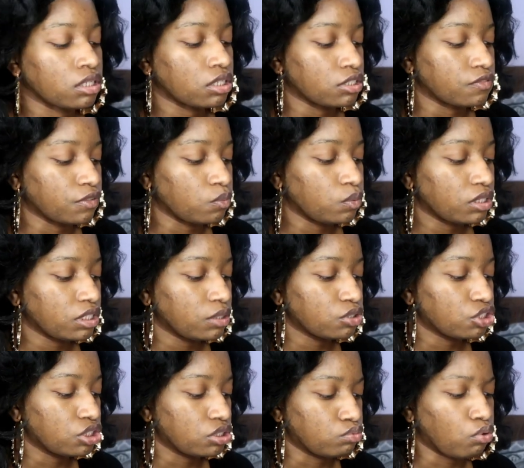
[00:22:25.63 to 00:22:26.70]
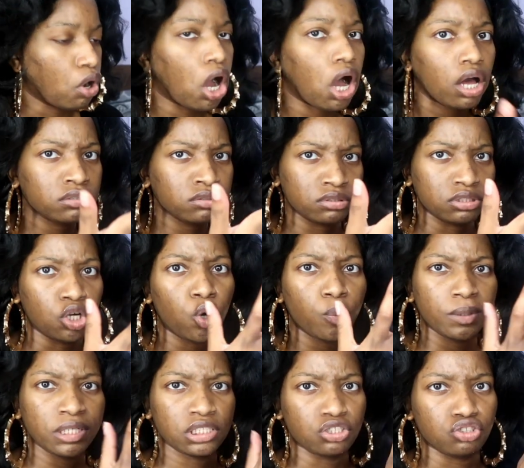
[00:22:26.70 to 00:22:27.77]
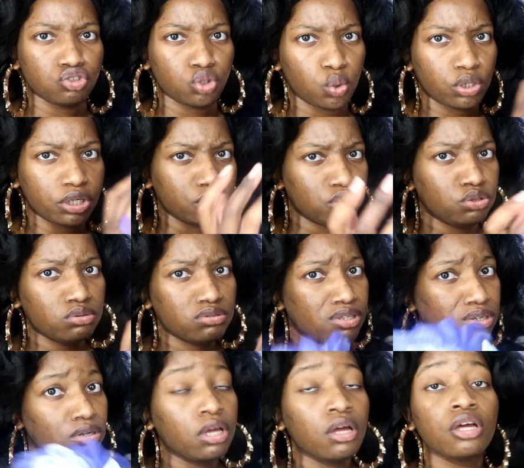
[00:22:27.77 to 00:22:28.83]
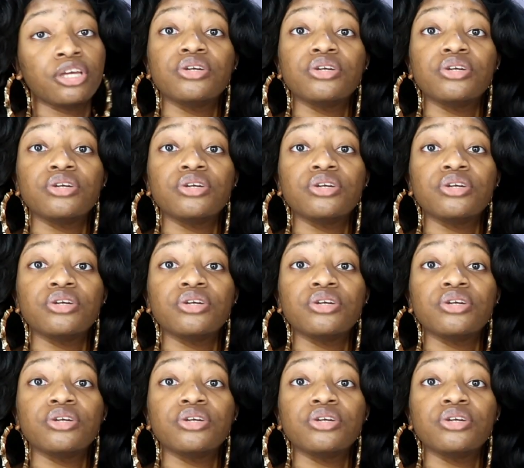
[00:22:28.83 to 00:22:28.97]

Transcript: because for one it was just raw and open in the store and you don't know